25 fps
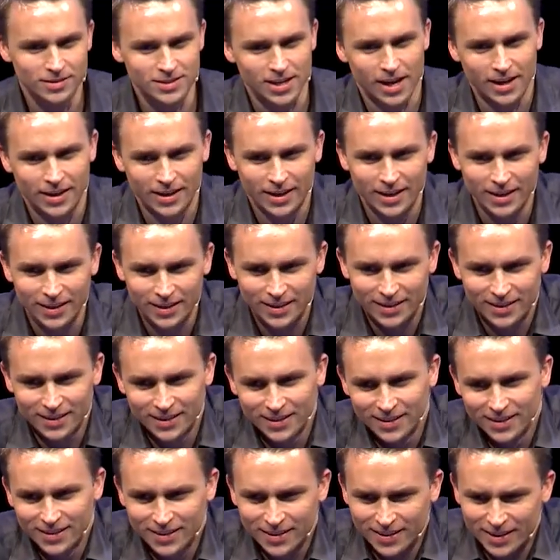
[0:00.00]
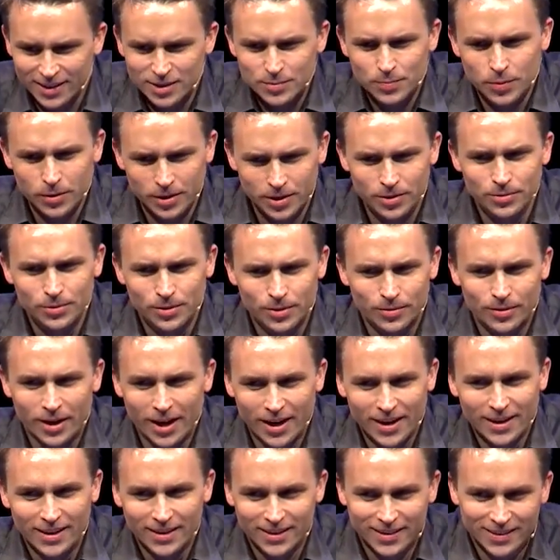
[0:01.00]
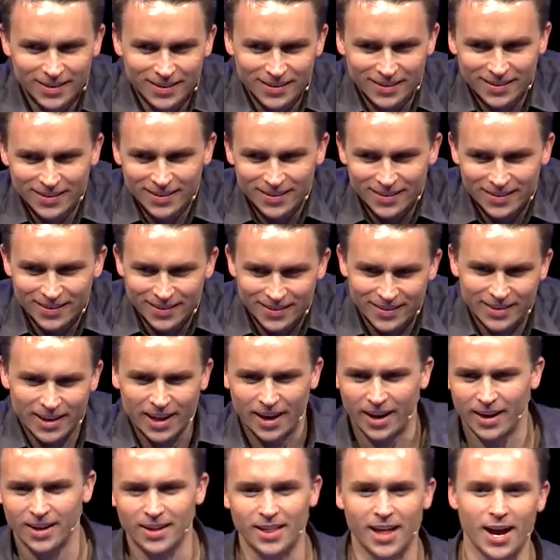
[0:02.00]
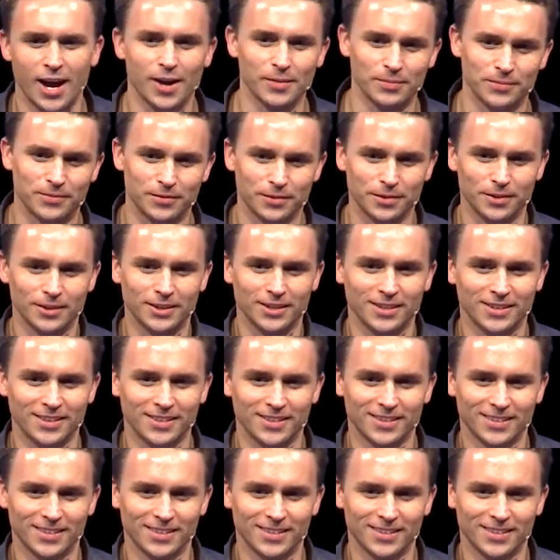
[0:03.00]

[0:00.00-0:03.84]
Is that neat? That's pretty cool, right? Can I clap for it?